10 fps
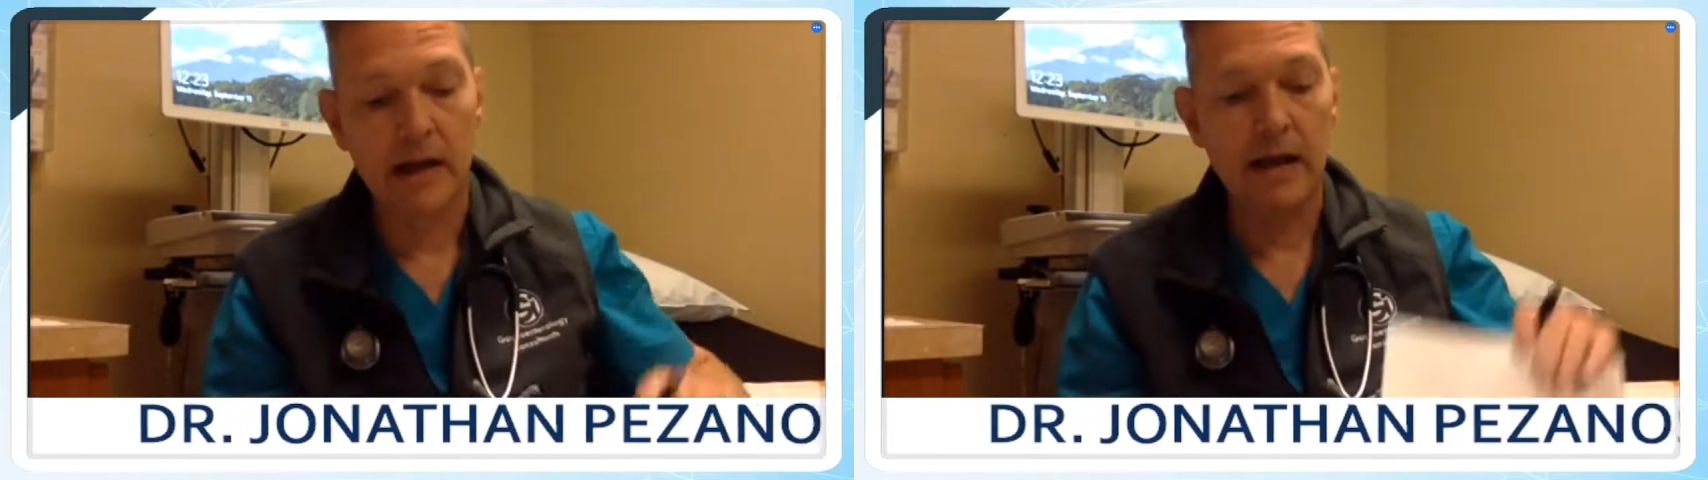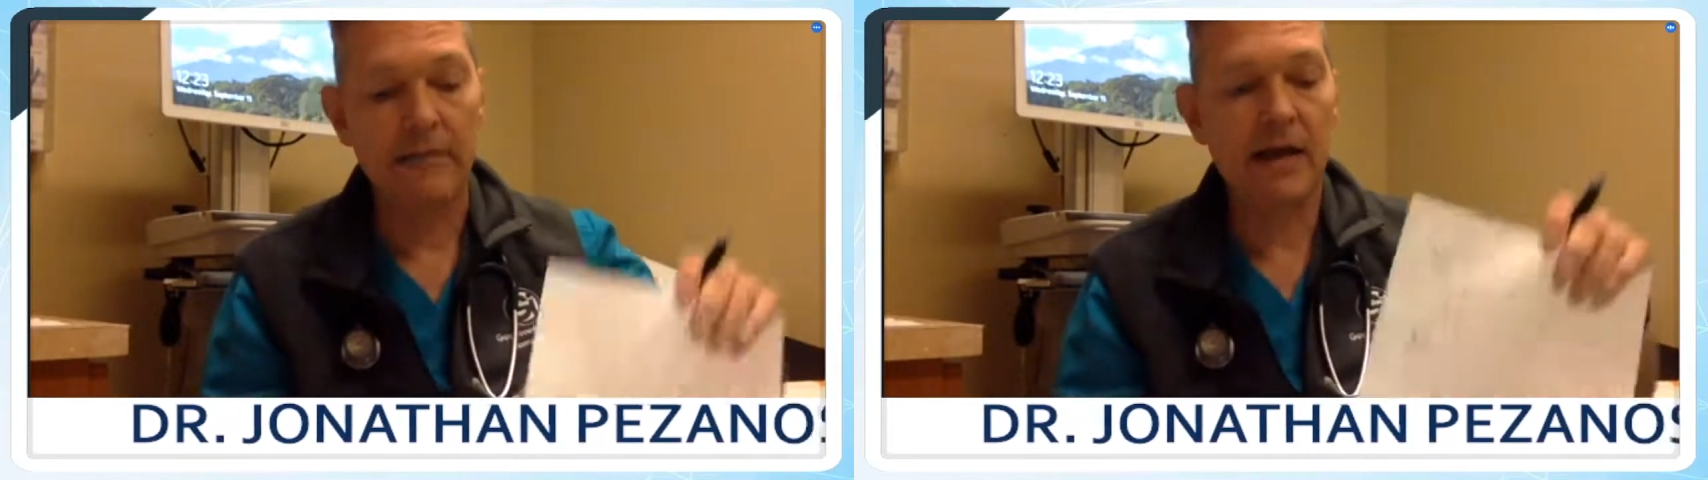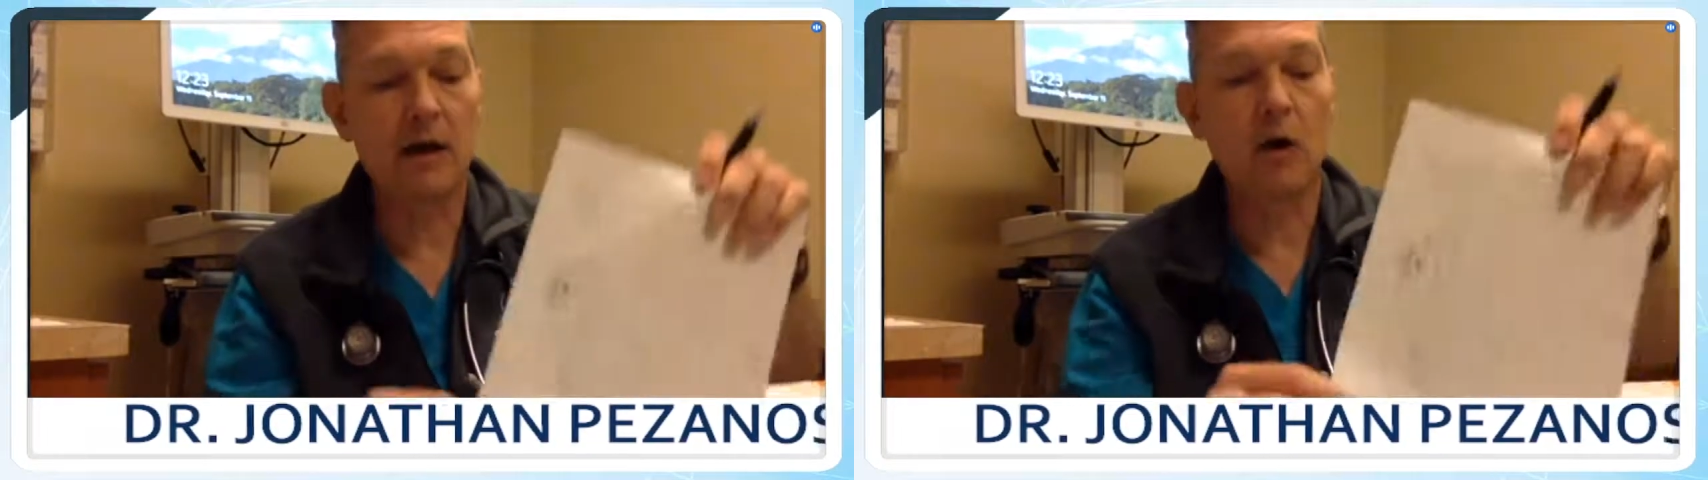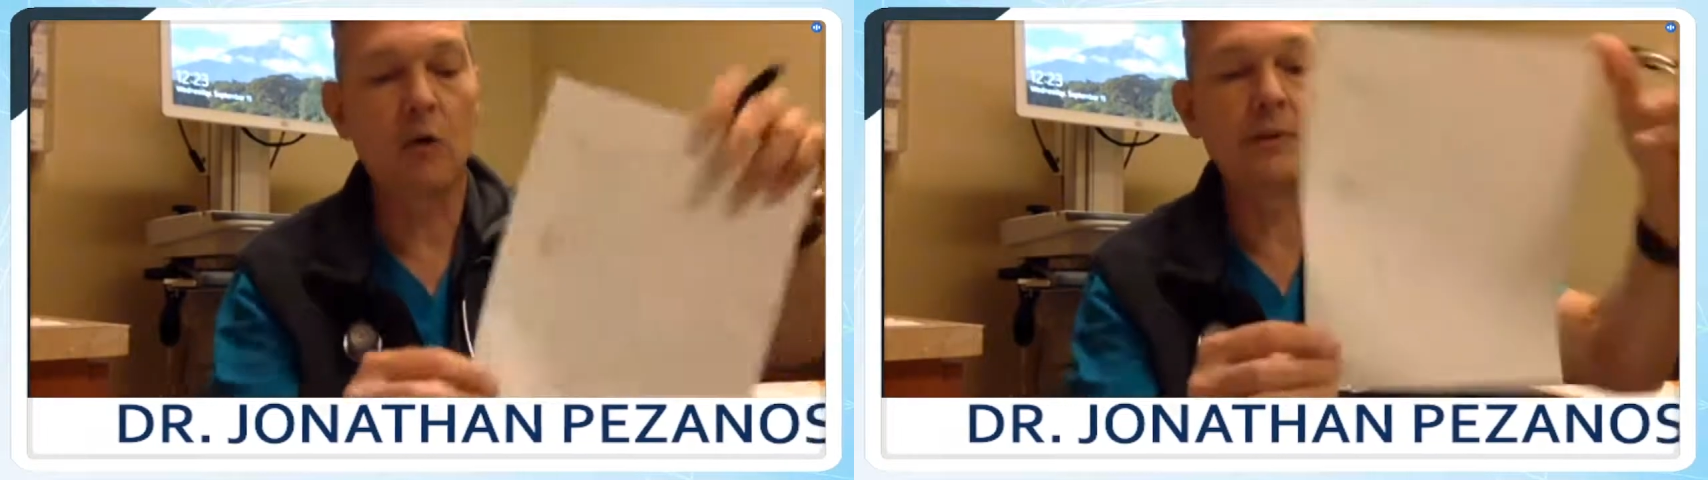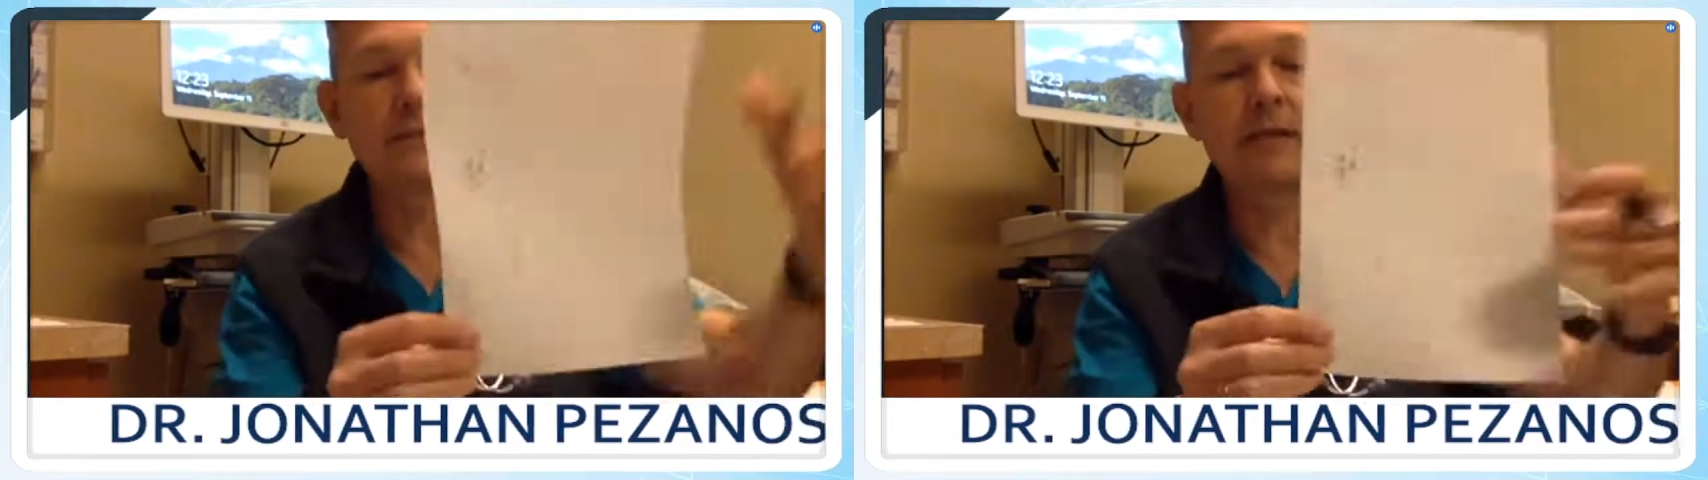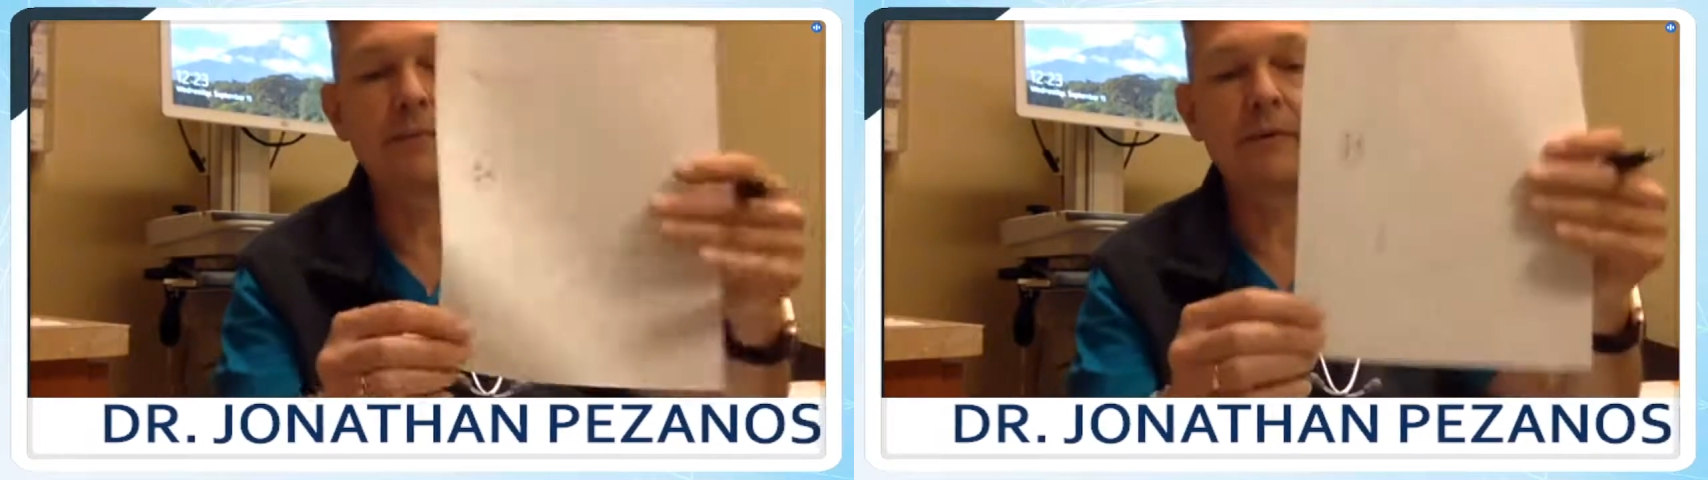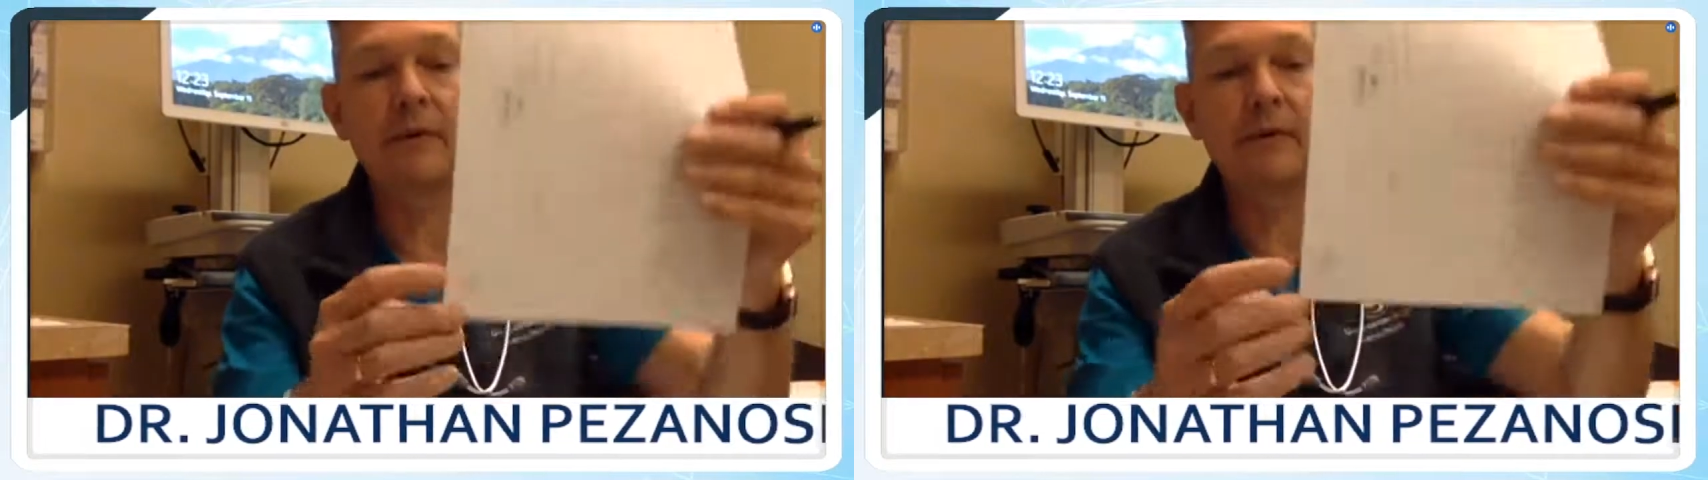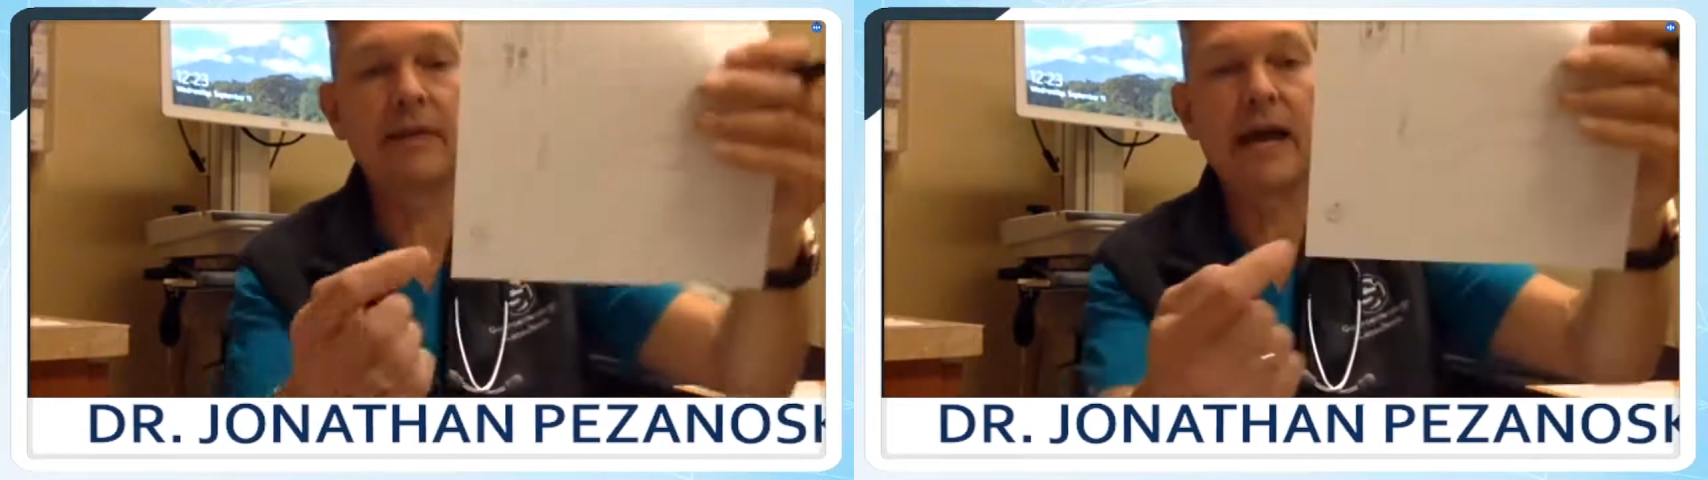and that opens up
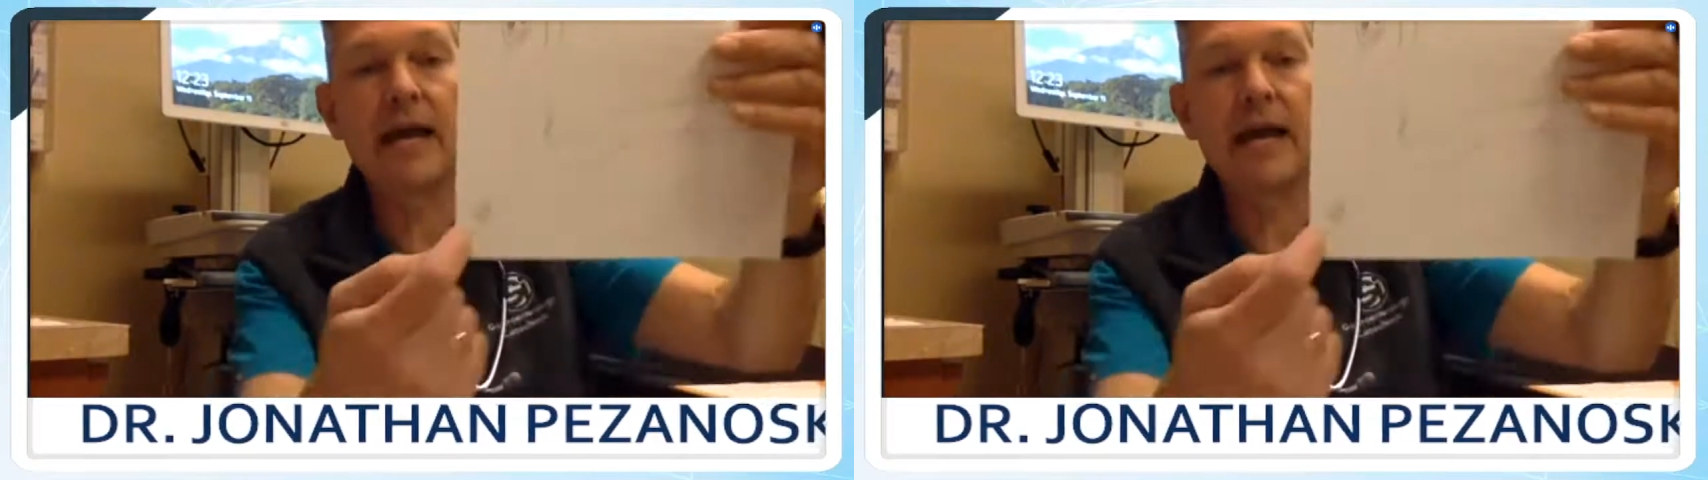that